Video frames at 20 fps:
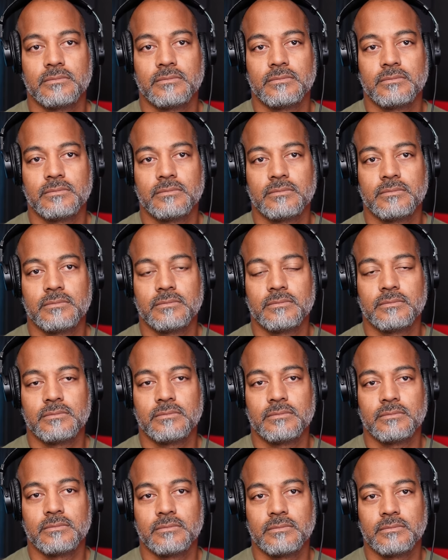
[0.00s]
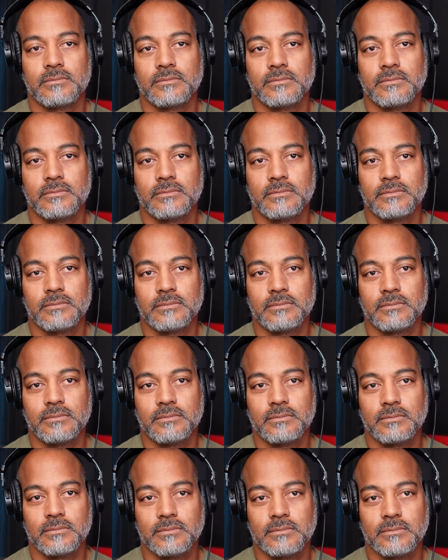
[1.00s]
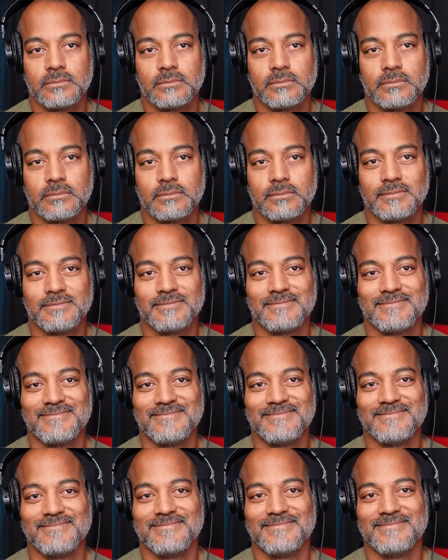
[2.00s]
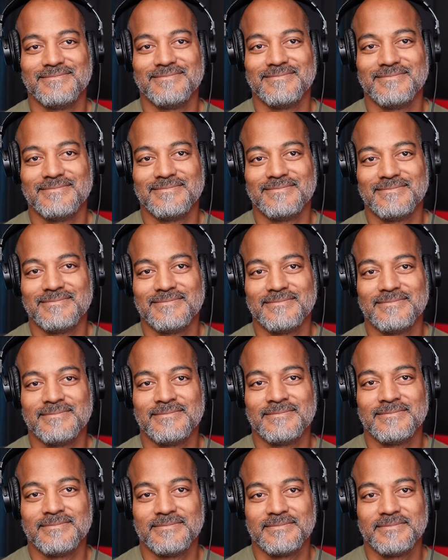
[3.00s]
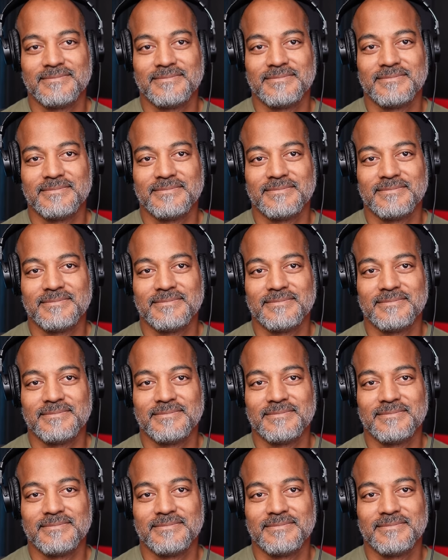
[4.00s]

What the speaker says: [no speech]